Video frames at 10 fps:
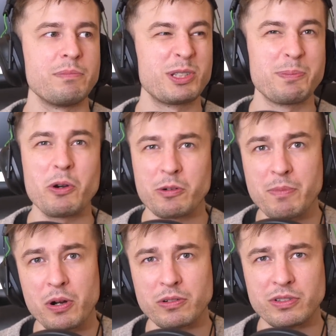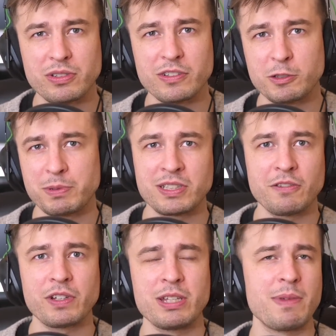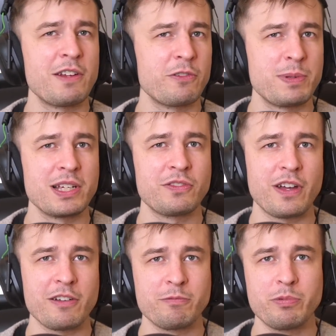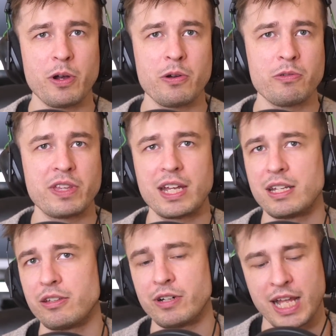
bespoke modes specifically made for PS5 Pro that either